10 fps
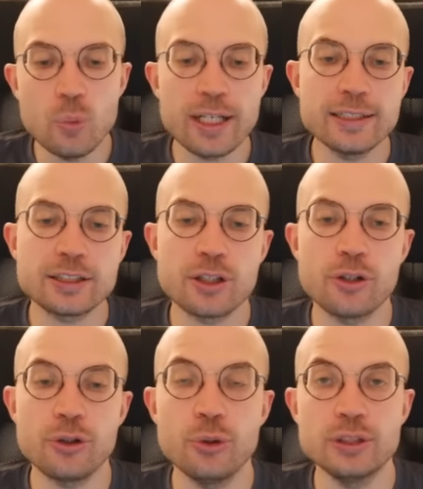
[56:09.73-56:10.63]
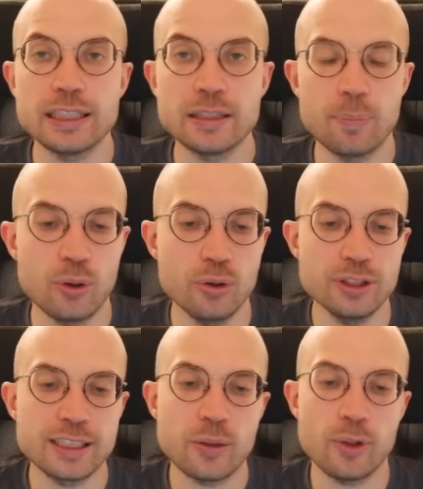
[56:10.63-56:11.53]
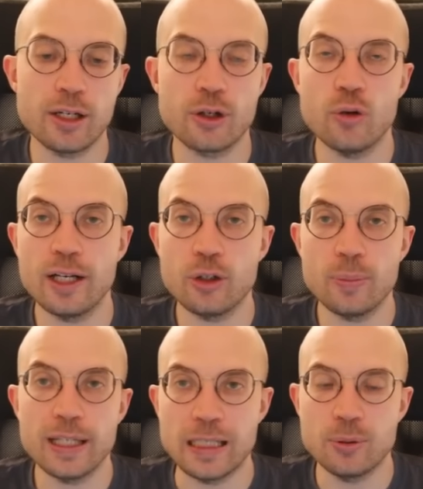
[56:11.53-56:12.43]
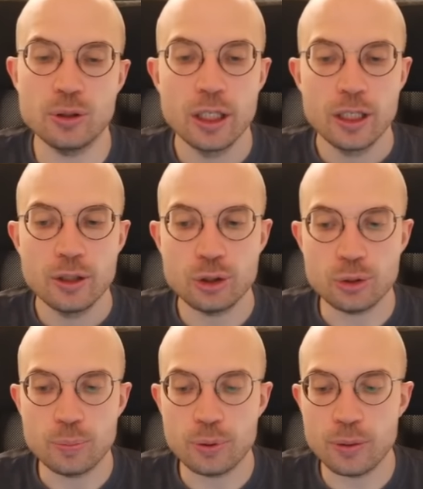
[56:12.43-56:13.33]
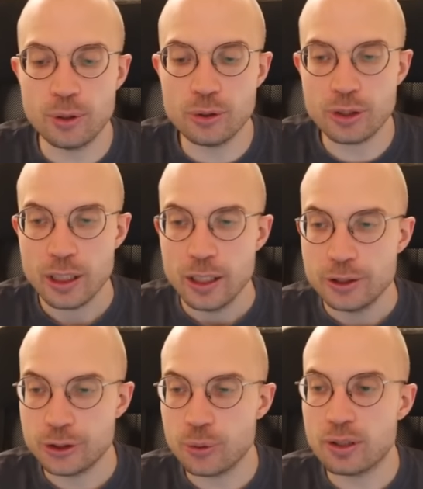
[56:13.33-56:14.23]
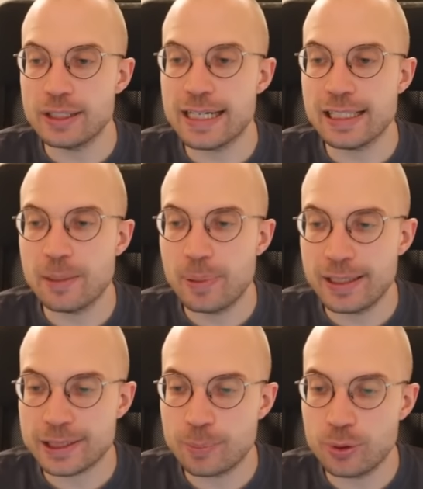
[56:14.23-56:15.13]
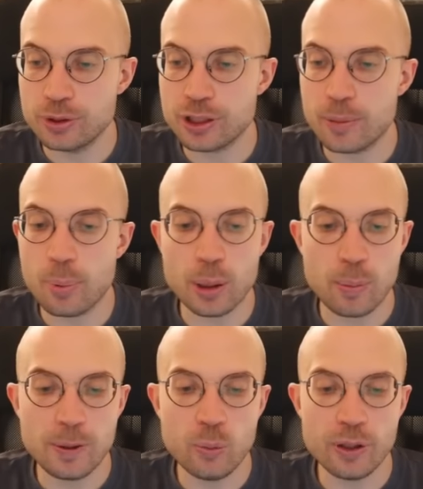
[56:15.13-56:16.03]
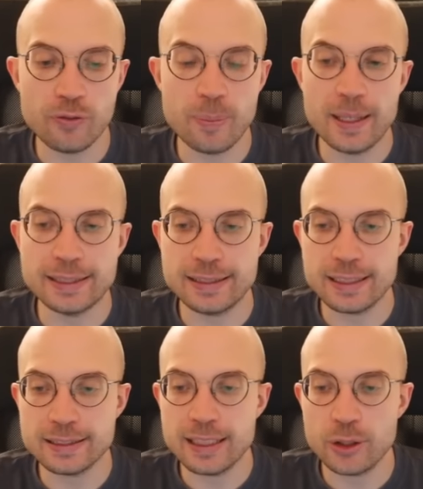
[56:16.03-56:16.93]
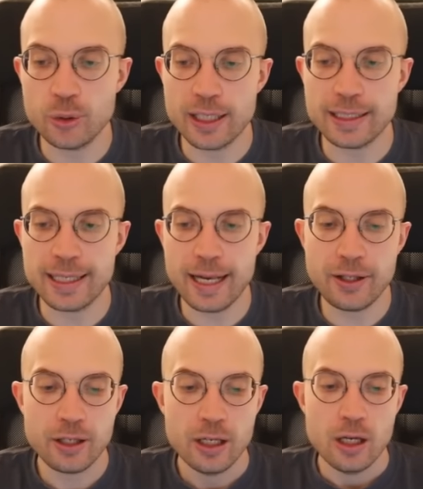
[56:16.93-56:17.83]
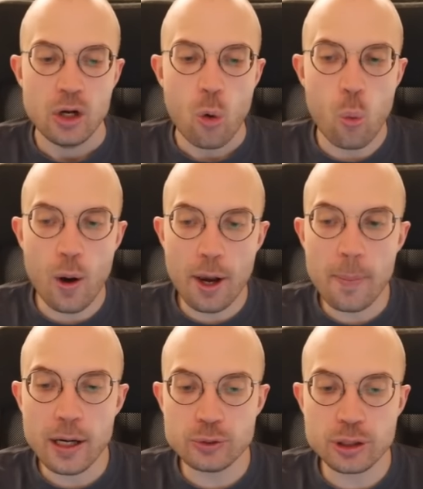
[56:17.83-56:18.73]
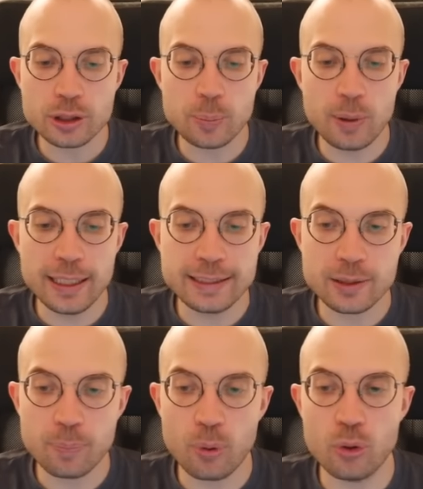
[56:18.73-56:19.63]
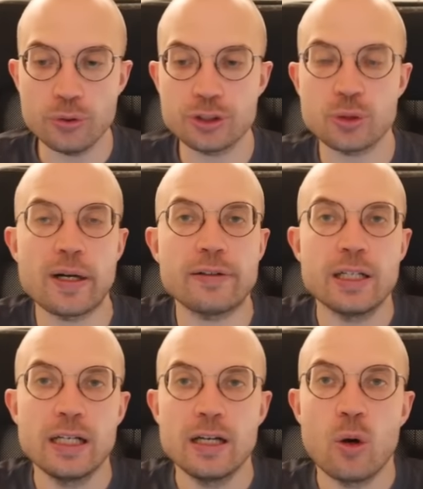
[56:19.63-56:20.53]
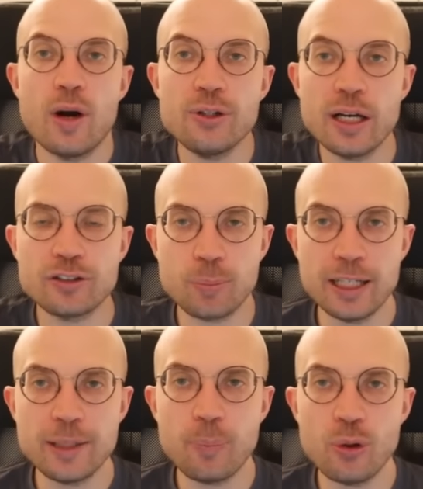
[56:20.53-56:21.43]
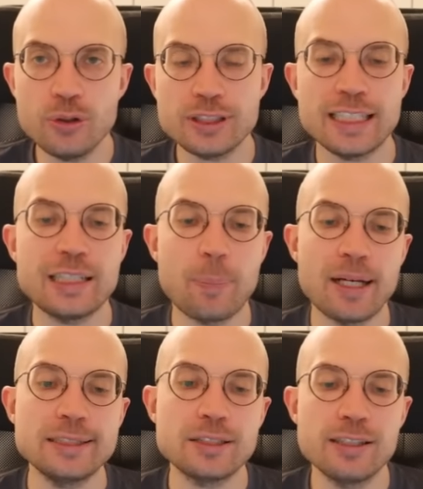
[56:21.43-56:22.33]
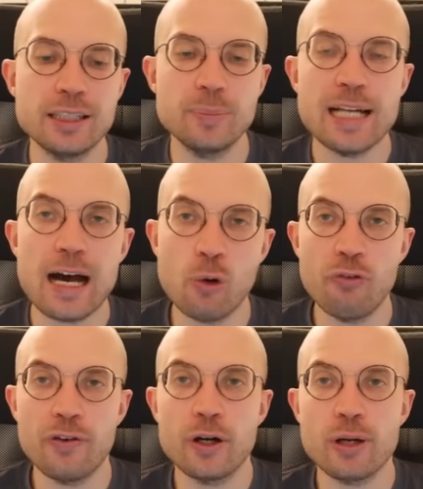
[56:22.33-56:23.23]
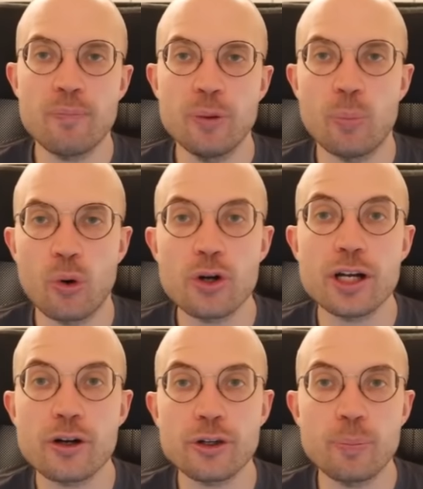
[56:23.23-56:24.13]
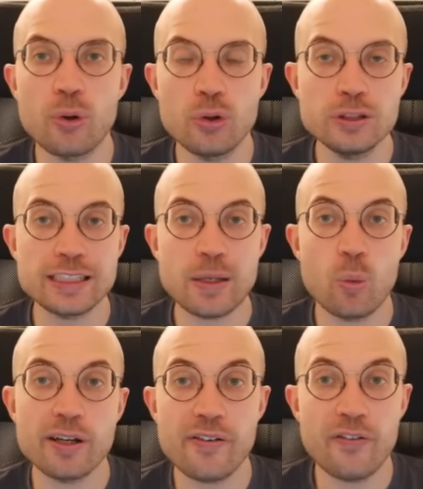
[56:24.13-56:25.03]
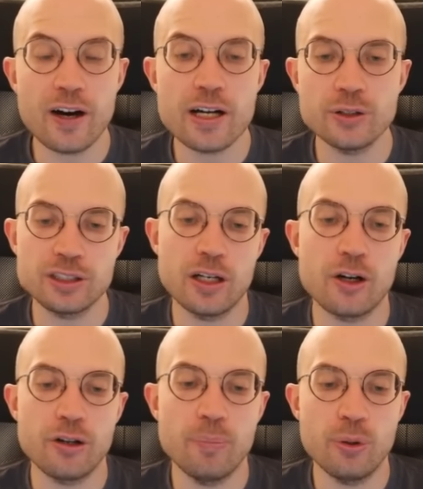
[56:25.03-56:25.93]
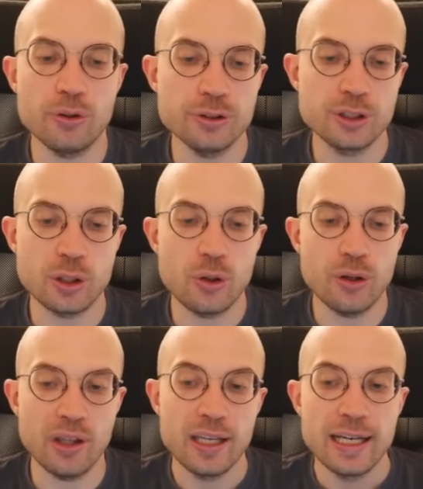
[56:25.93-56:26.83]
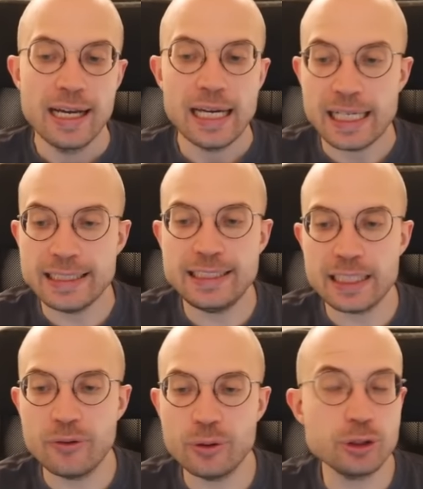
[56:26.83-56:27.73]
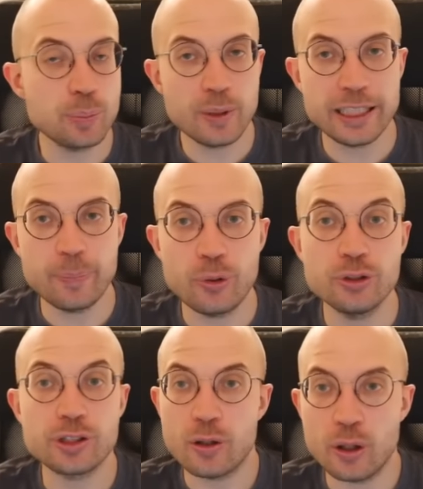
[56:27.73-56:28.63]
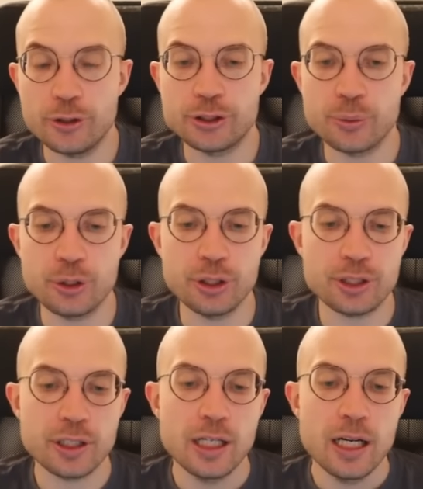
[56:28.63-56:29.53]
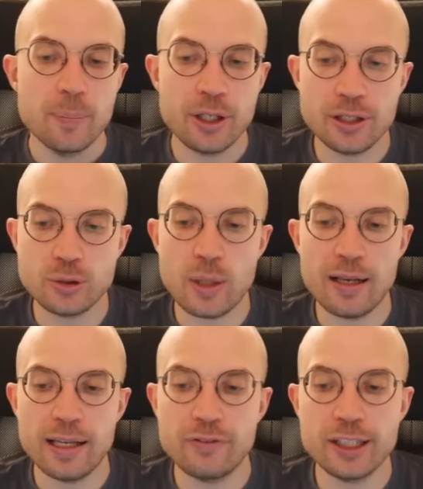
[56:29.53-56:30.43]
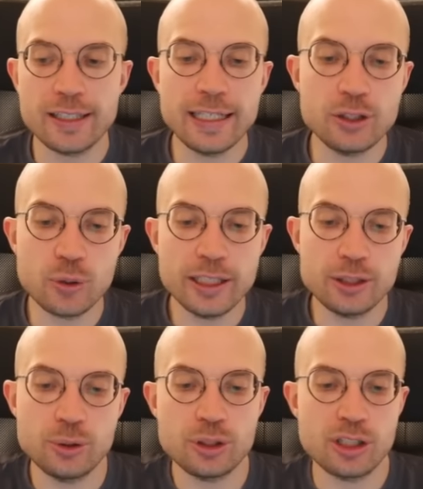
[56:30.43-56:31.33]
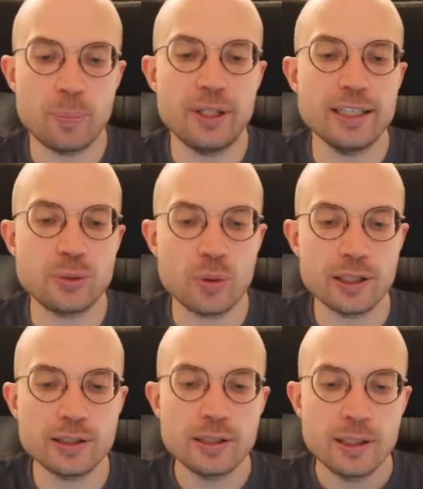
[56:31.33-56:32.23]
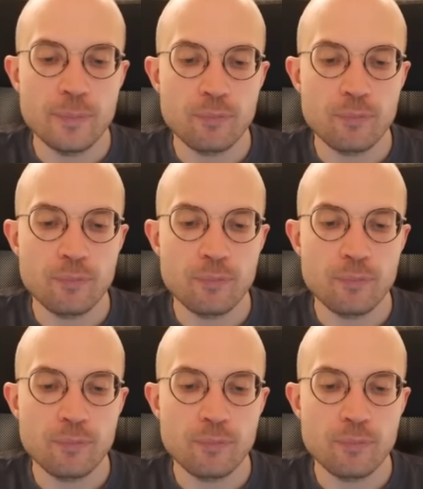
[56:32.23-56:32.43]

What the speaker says: we can start using the pawns and we are going to be able to promote. So connected passed pawns are probably one of the best things that you can get. What about split pawns? Well, when you have split pawns, it depends a little bit how far up the board are the pawns and what files are the pawns on. In general, split pawns are also good because, well, if the king tries to stop this one,